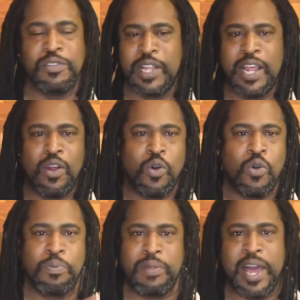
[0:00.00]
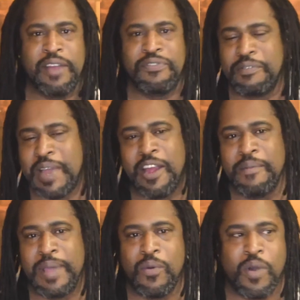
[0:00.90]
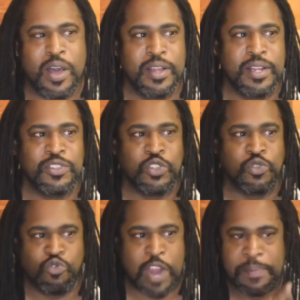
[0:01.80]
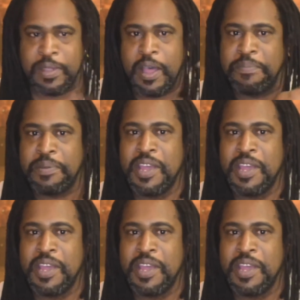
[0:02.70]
So that whole plot from Iron Man 1 is just wrapped up